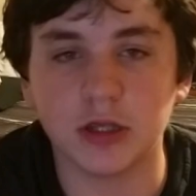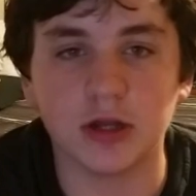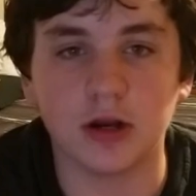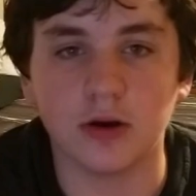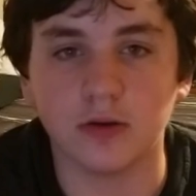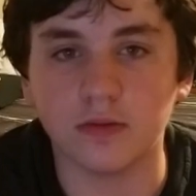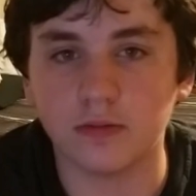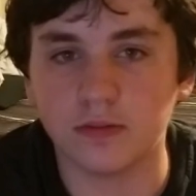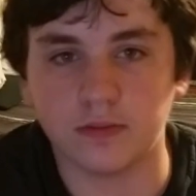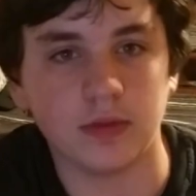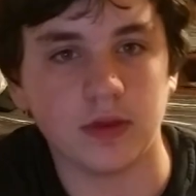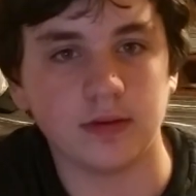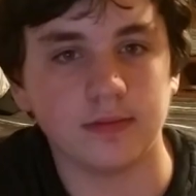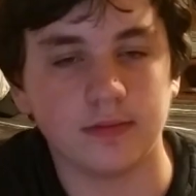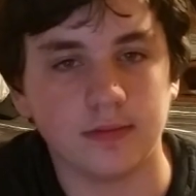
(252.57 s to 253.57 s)
you know,
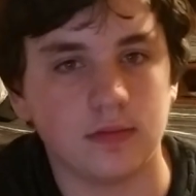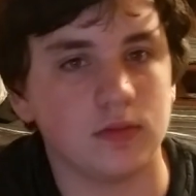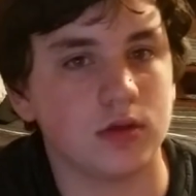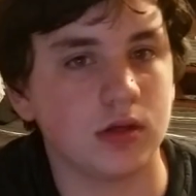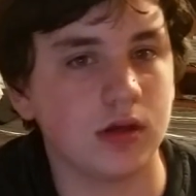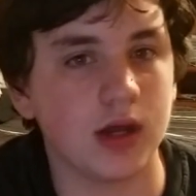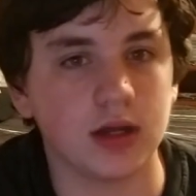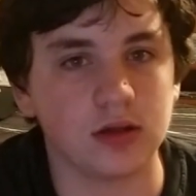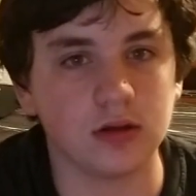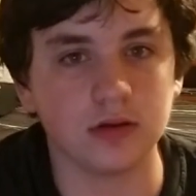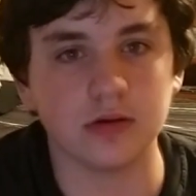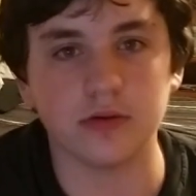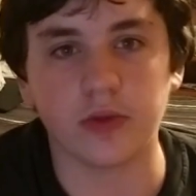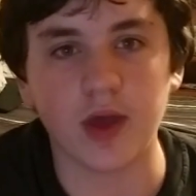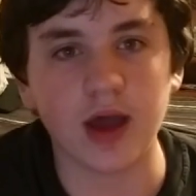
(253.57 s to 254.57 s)
the
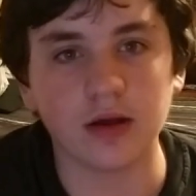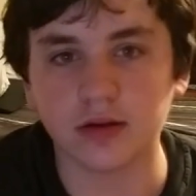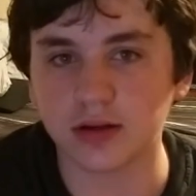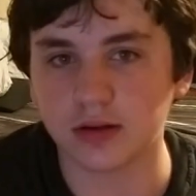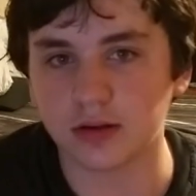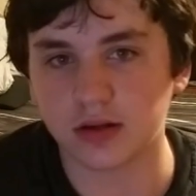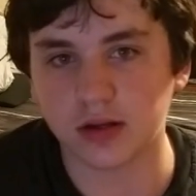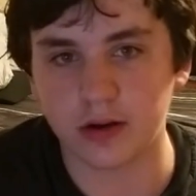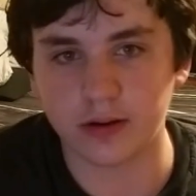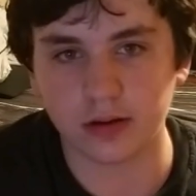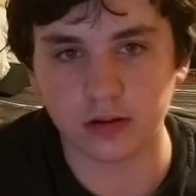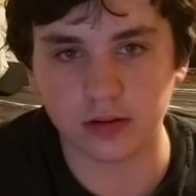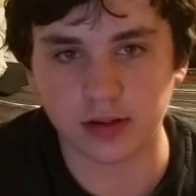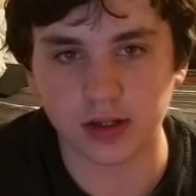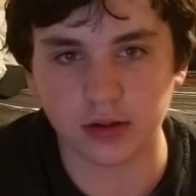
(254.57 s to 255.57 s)
Godzilla 2000
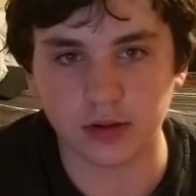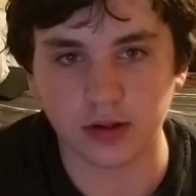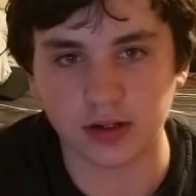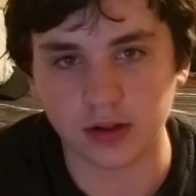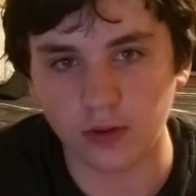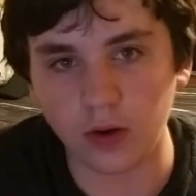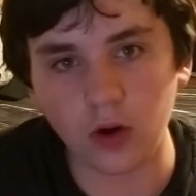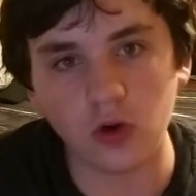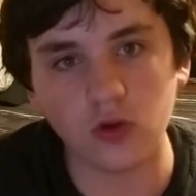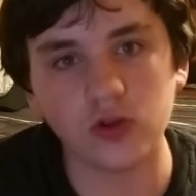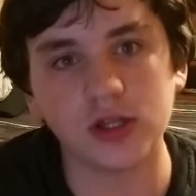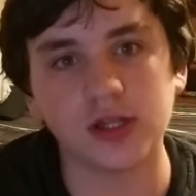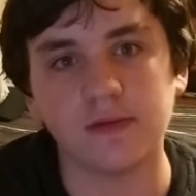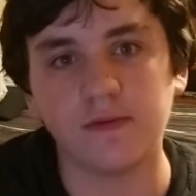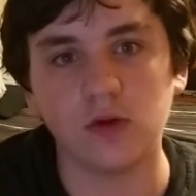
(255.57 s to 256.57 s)
started a new series, so all
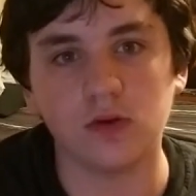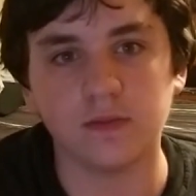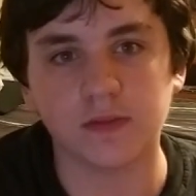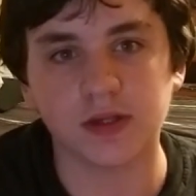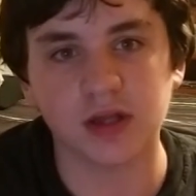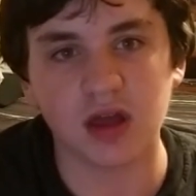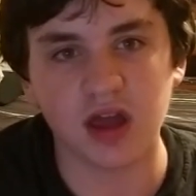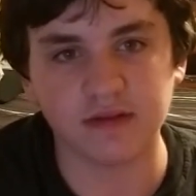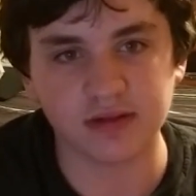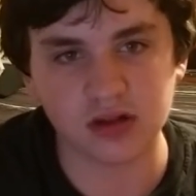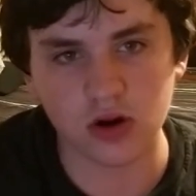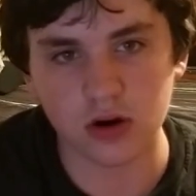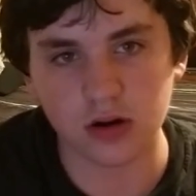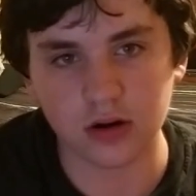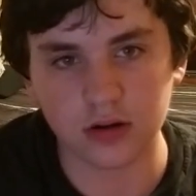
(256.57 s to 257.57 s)
these films have
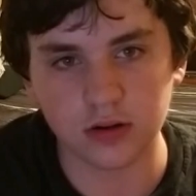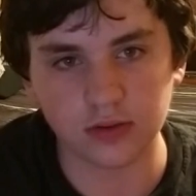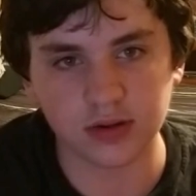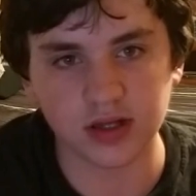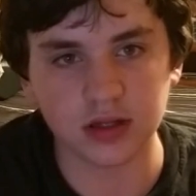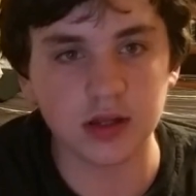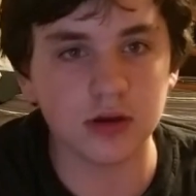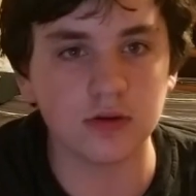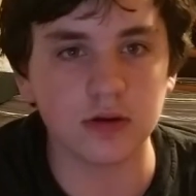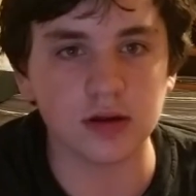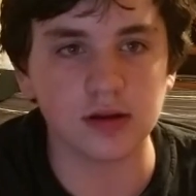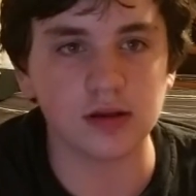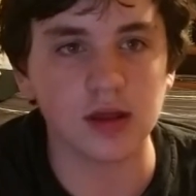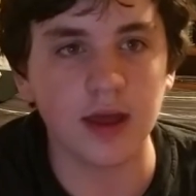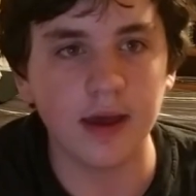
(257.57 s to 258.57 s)
started a new
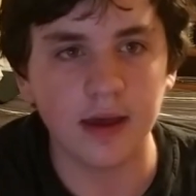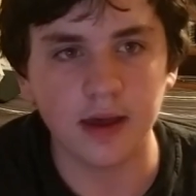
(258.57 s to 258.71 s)
series.